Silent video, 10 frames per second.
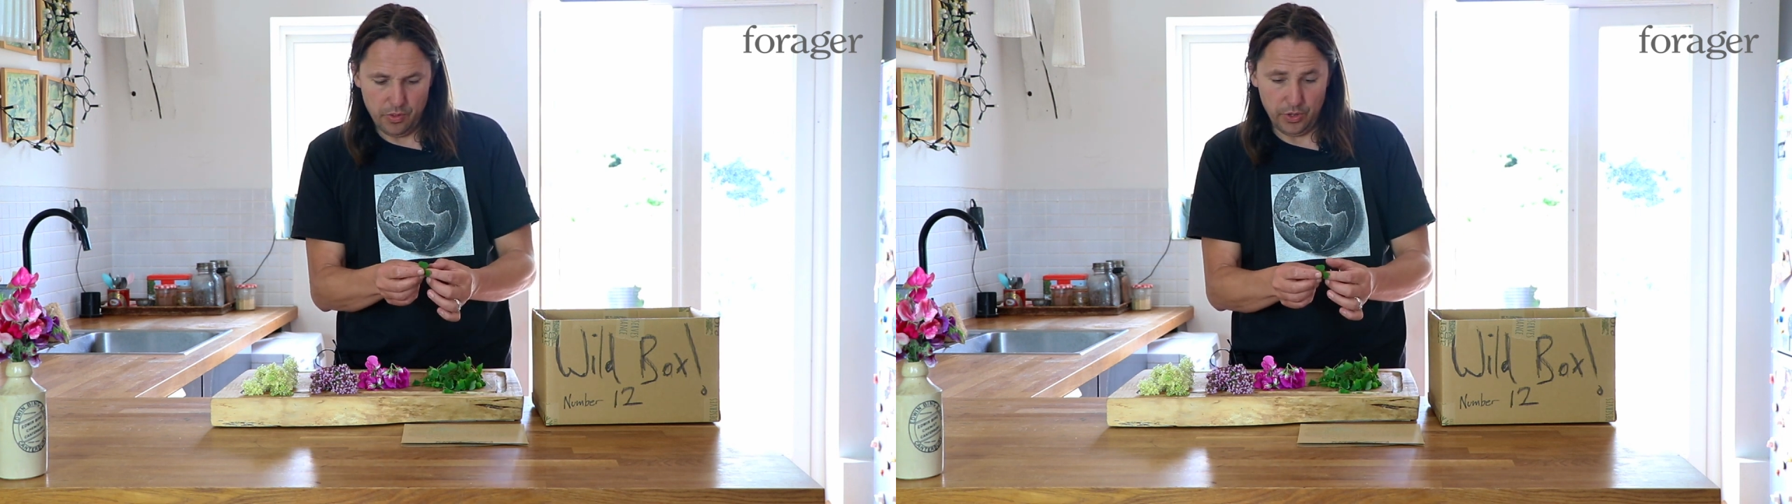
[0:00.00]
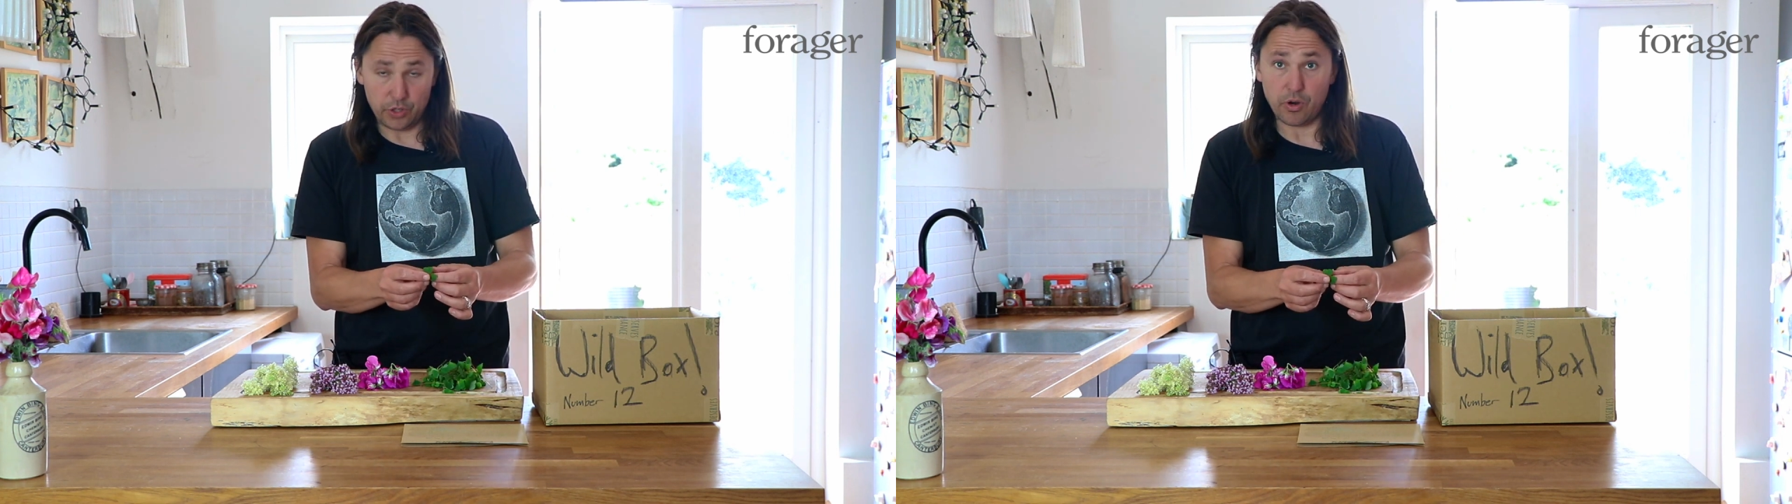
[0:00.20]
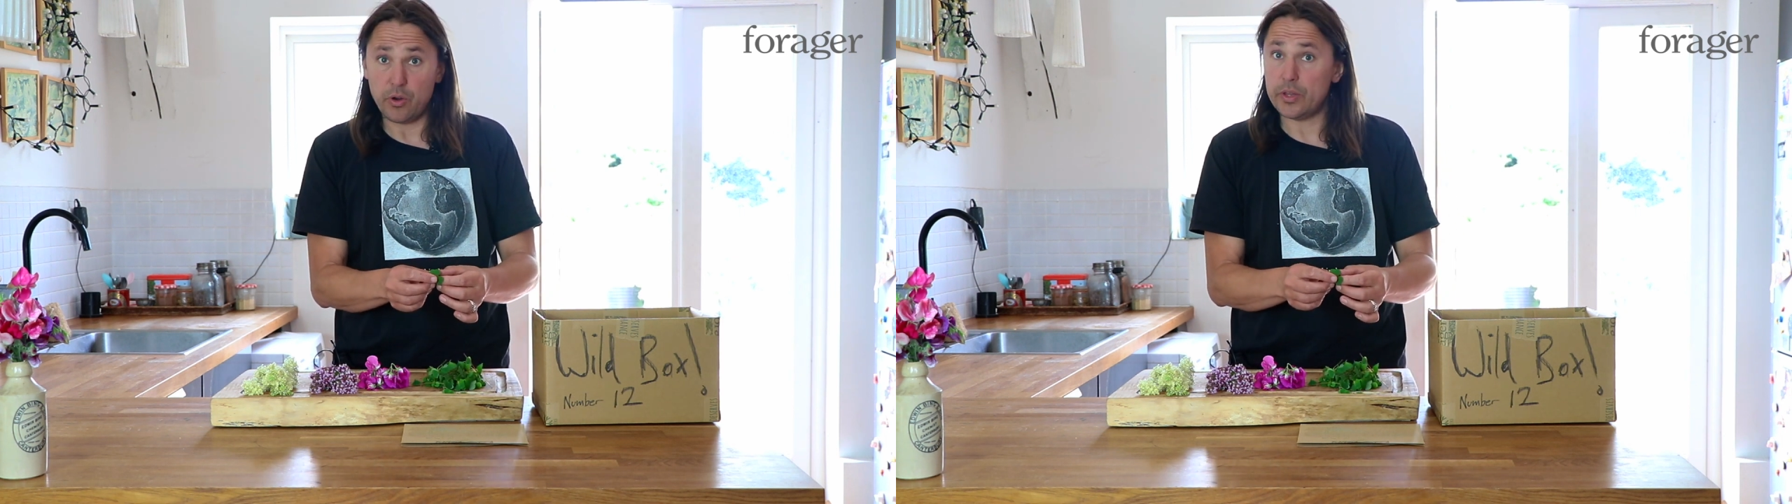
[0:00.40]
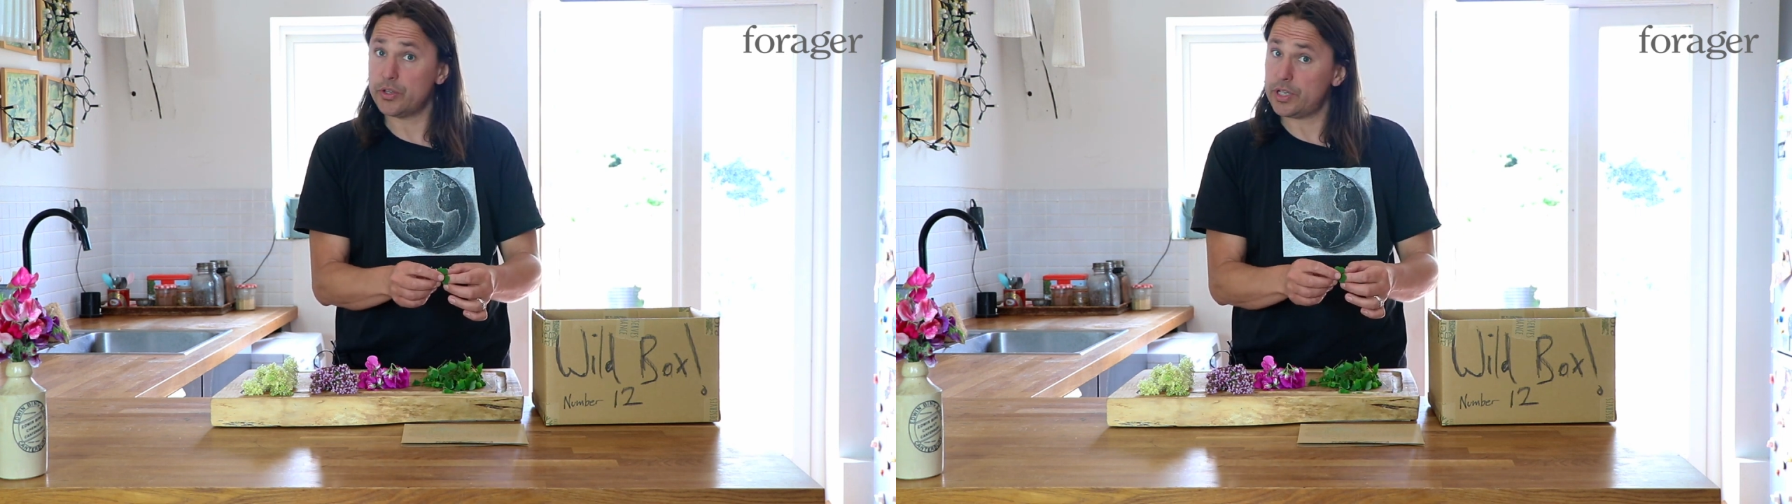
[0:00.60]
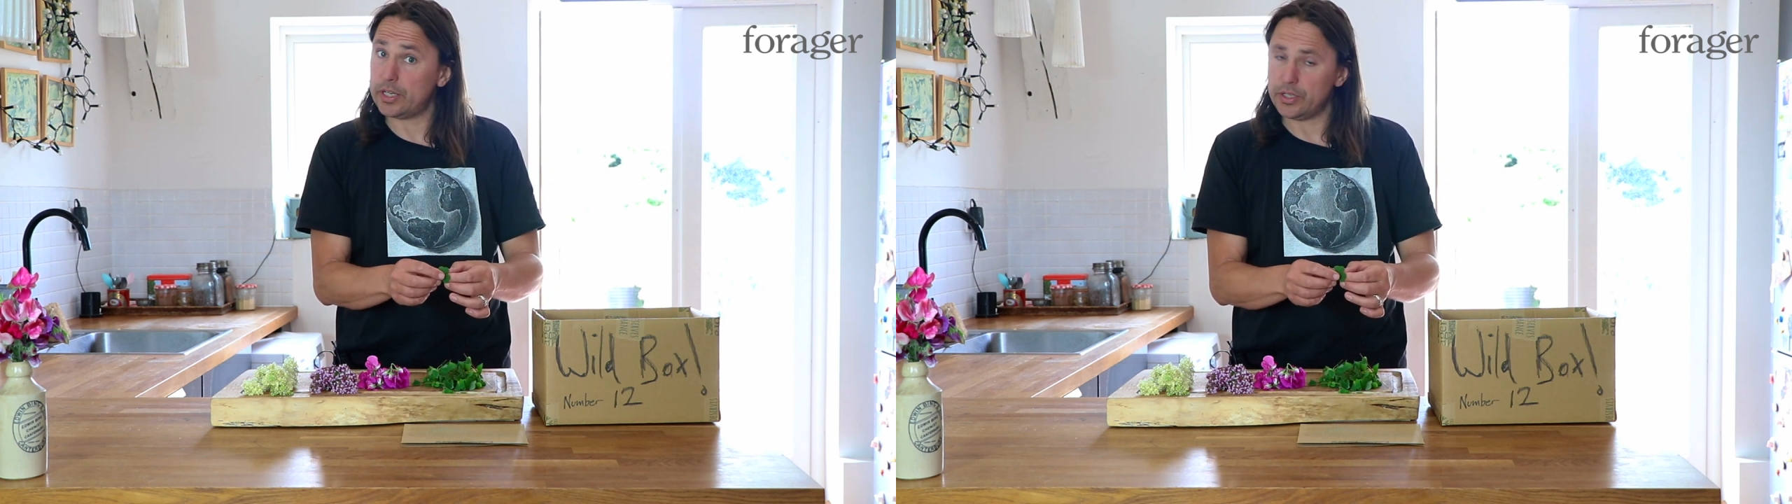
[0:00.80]
that grow in
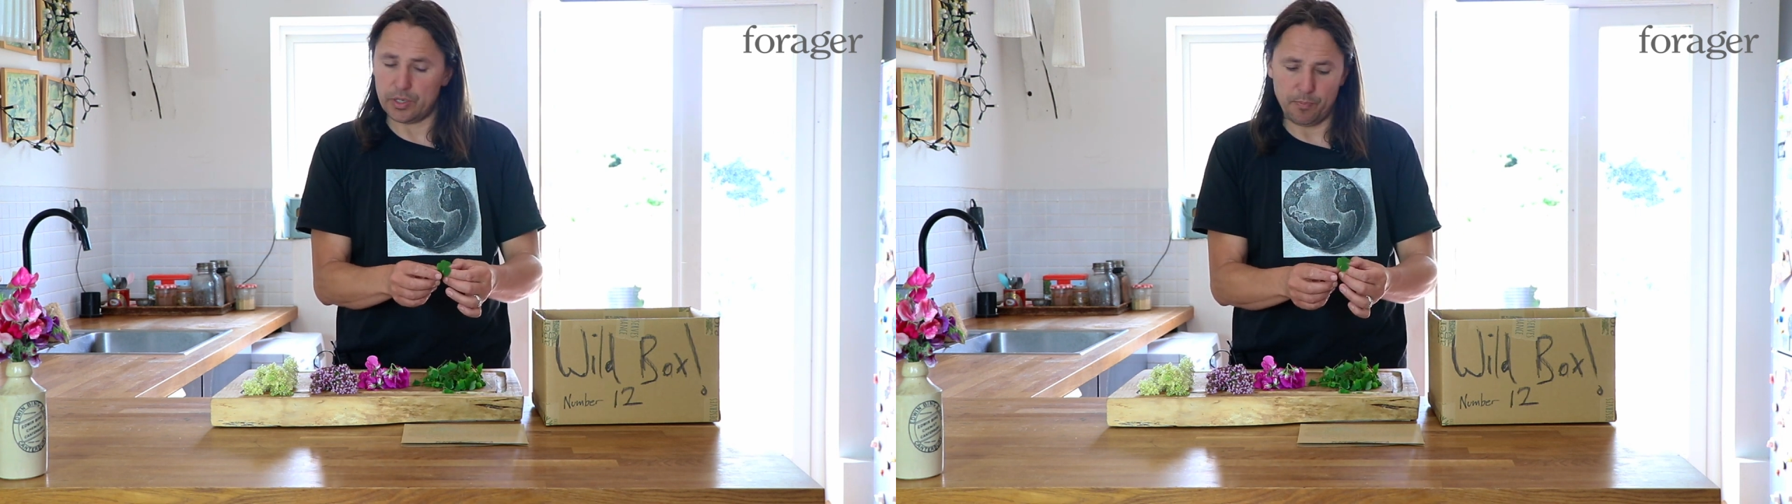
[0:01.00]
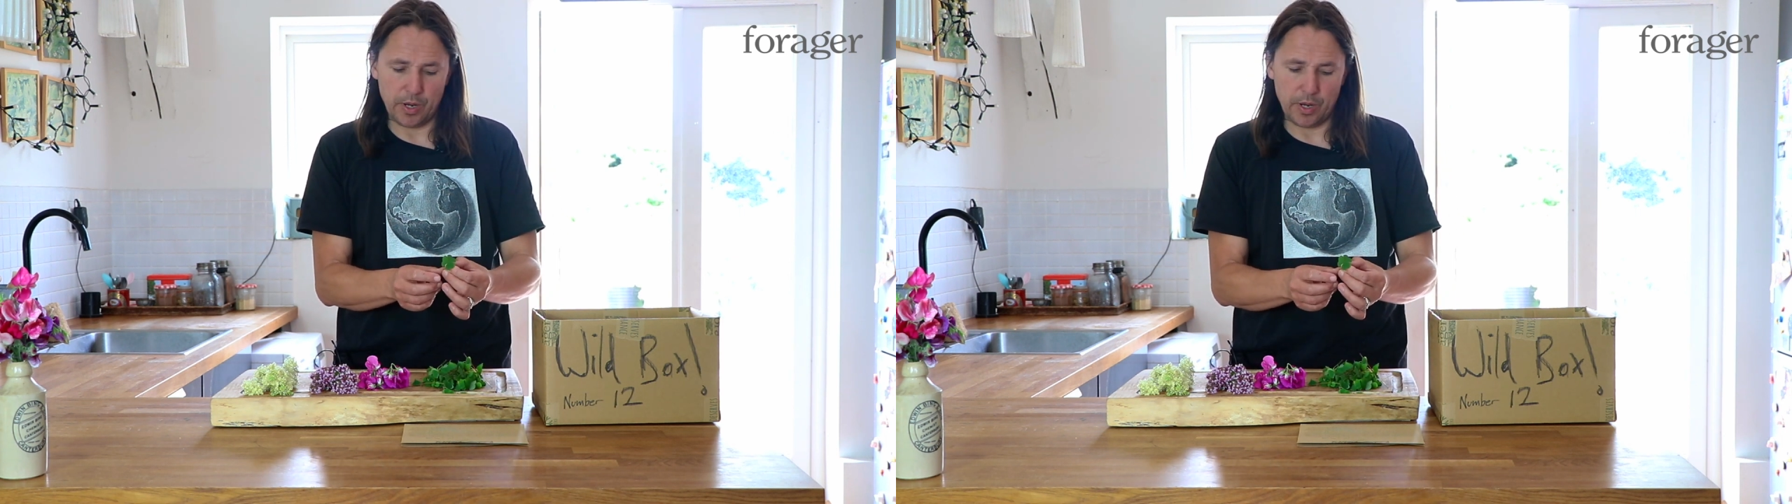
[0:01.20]
the cities and